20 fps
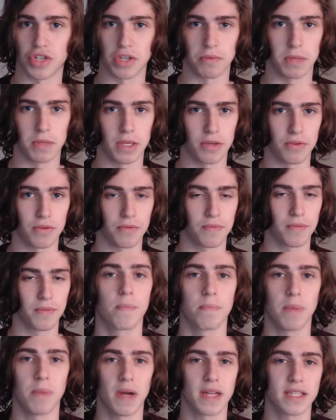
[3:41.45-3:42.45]
GPU.
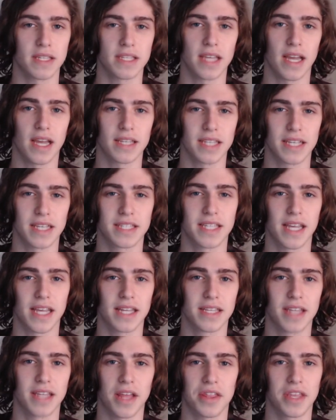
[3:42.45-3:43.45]
But as I
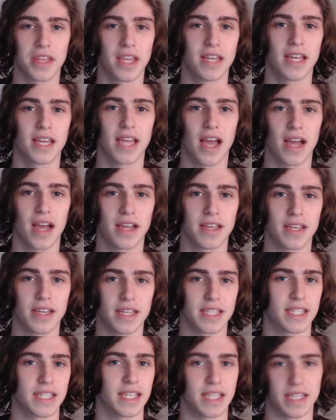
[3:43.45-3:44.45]
said, nothing in AI
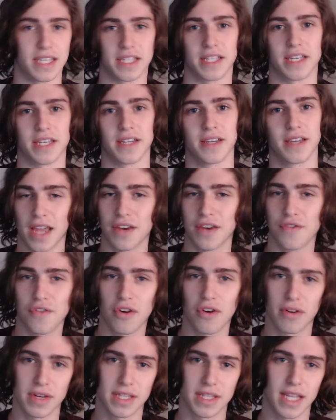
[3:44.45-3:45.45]
is easy. And of
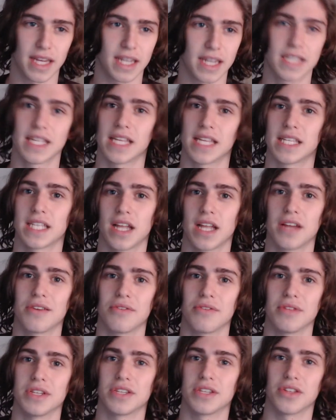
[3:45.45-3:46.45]
course, that extends not
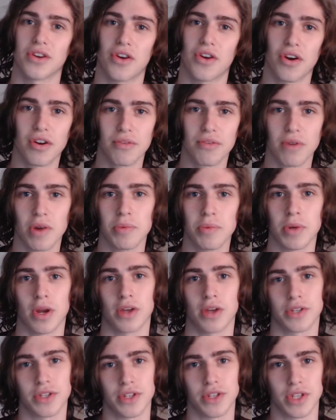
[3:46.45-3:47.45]
only to the hardware, but
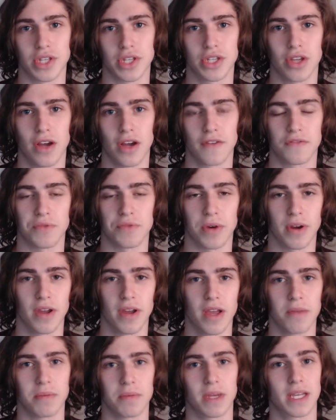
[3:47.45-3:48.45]
also to the software.
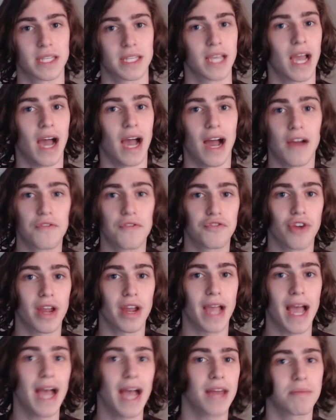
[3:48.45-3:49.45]
Because after
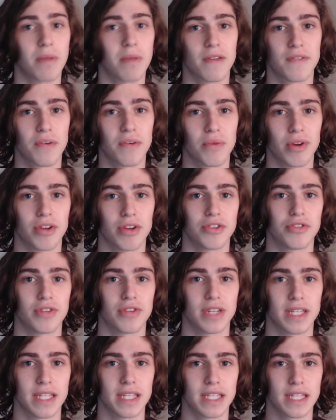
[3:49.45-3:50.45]
I had my
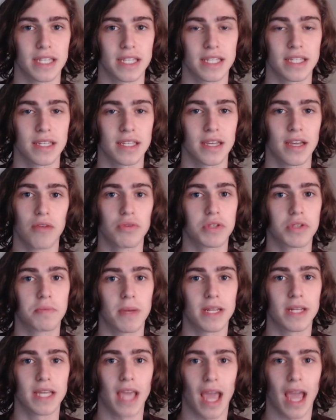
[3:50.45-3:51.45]
V100 instance, I was
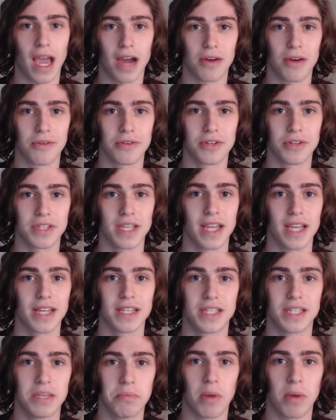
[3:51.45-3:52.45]
spending hours
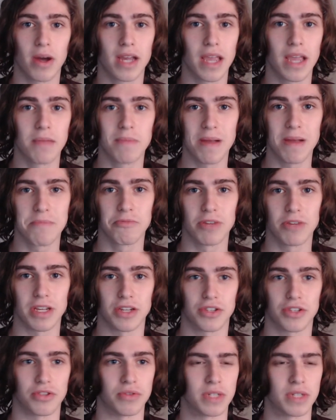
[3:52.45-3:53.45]
debugging memory
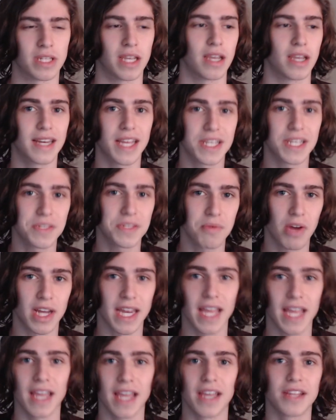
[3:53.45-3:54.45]
issues. And guess
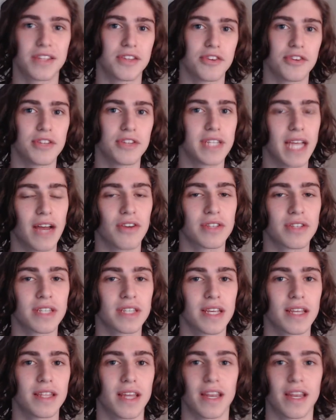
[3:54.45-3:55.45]
what? It turns out
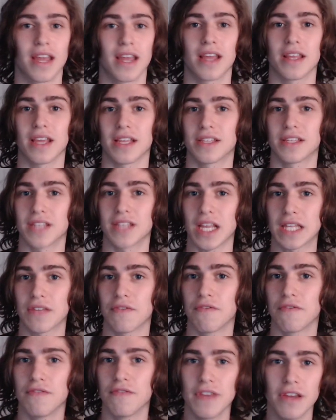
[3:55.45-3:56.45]
that it's not
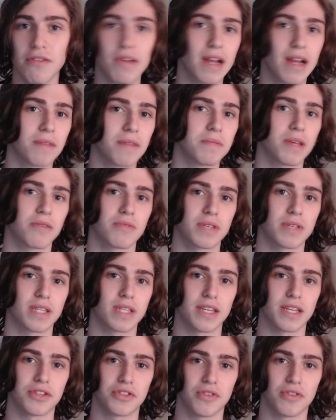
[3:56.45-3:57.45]
the VRAM that was
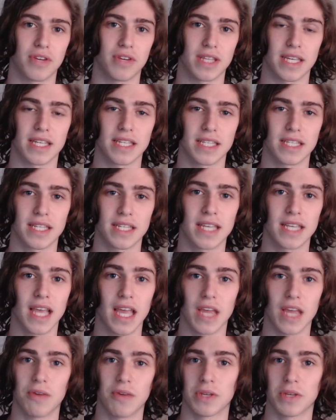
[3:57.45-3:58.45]
the issue on the instance,
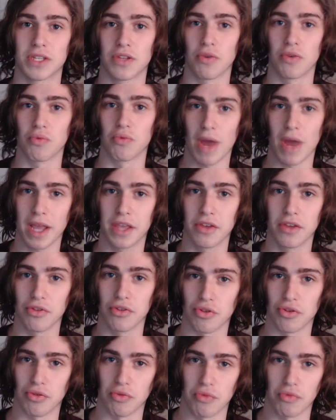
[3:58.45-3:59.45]
it was the
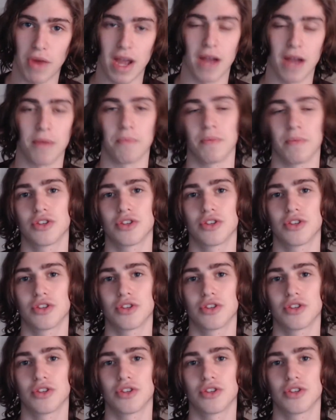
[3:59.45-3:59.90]
regular RAM.